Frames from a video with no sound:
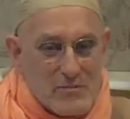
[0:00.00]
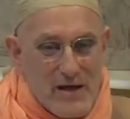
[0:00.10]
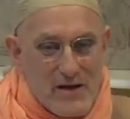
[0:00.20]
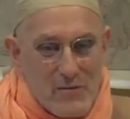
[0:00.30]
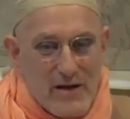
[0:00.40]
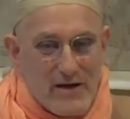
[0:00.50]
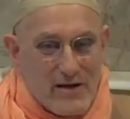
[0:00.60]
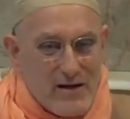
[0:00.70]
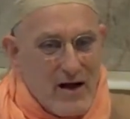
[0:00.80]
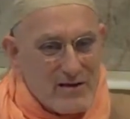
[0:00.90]
this word
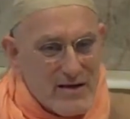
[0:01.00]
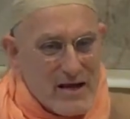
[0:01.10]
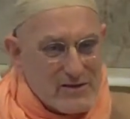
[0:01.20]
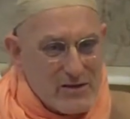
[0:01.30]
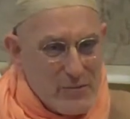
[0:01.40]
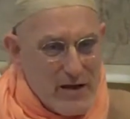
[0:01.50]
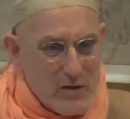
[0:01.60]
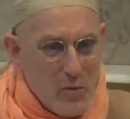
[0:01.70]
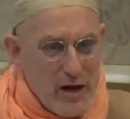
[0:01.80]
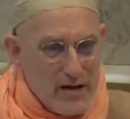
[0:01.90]
is used in many,
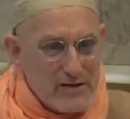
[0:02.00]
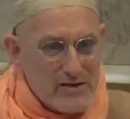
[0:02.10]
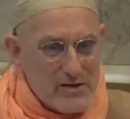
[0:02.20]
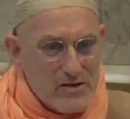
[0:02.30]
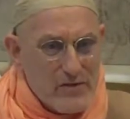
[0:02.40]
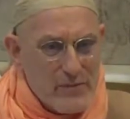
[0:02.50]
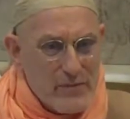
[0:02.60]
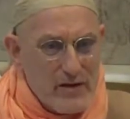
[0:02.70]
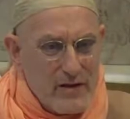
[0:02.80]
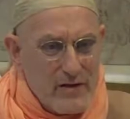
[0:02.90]
many contexts in
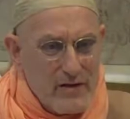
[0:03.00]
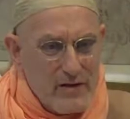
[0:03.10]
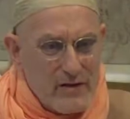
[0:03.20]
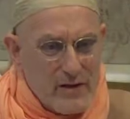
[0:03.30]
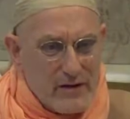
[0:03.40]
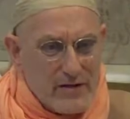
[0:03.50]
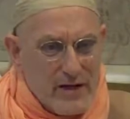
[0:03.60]
many ways.